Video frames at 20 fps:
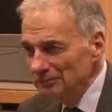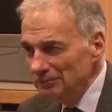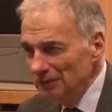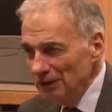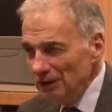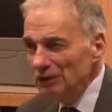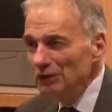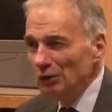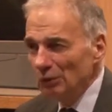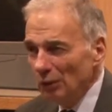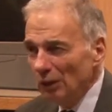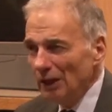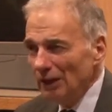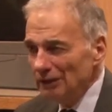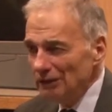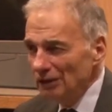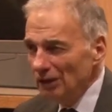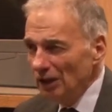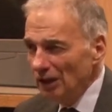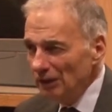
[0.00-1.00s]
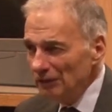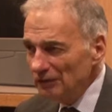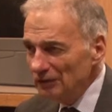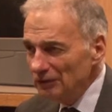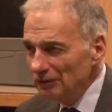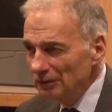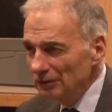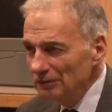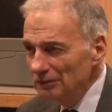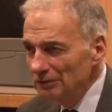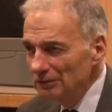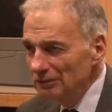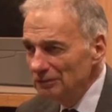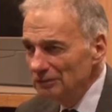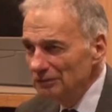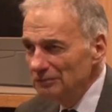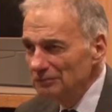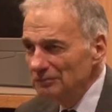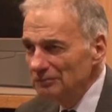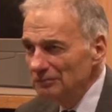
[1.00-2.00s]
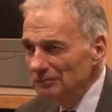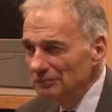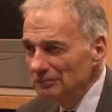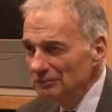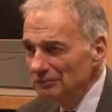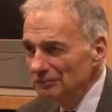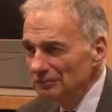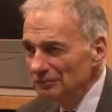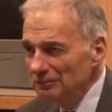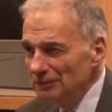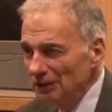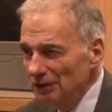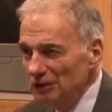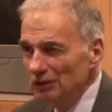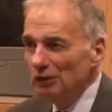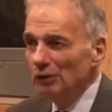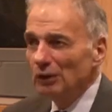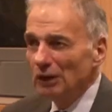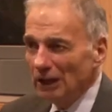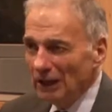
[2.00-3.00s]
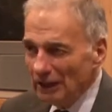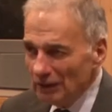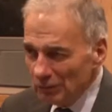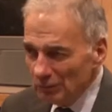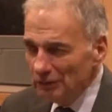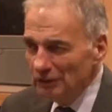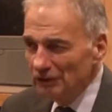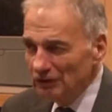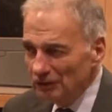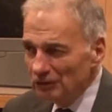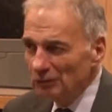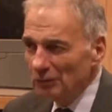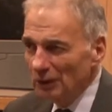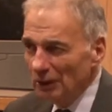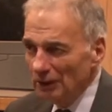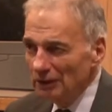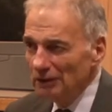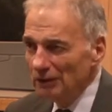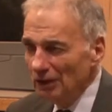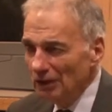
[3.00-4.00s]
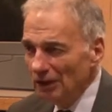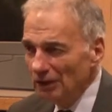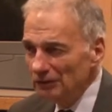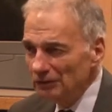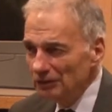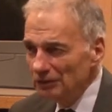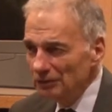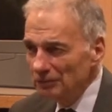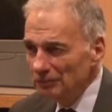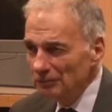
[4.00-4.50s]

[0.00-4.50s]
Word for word: He knew why he lost. He knew a lot of reasons why he lost.